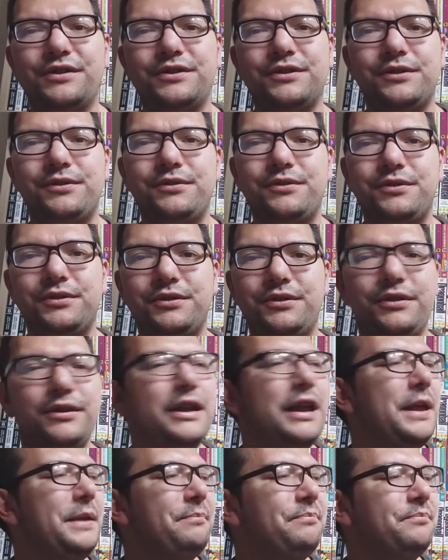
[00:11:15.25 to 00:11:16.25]
So,
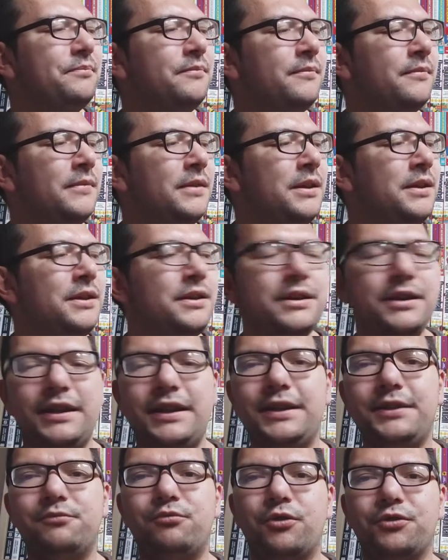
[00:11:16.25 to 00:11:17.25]
um,
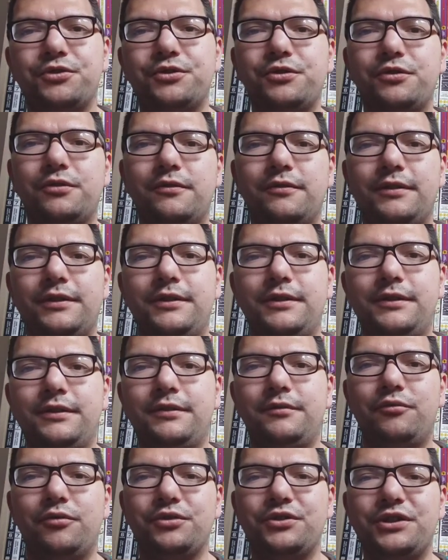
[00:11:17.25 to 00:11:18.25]
he's watching over her,
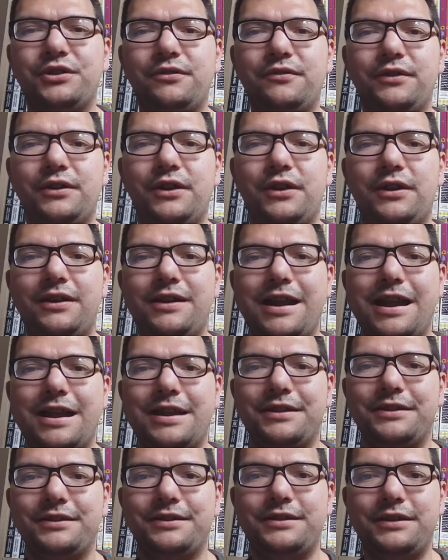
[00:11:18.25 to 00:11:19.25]
watching over her,
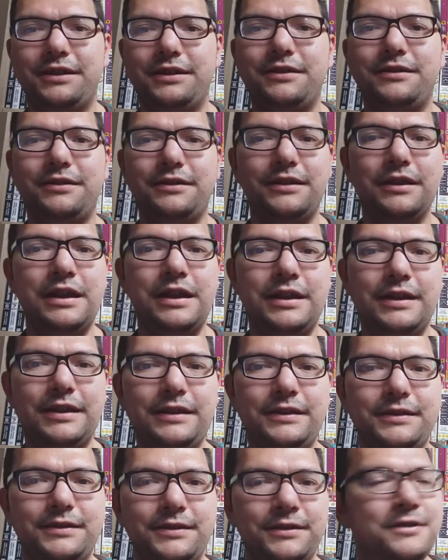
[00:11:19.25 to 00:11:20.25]
and
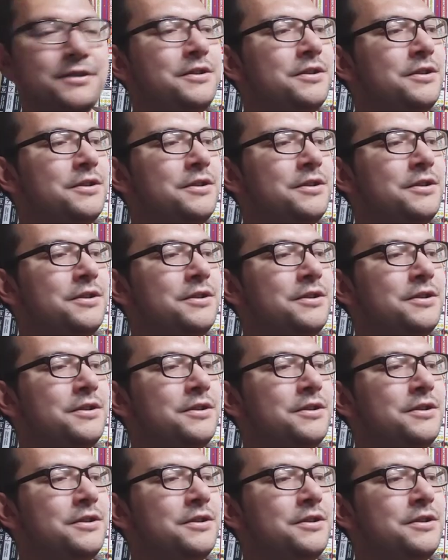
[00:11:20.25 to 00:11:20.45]
he's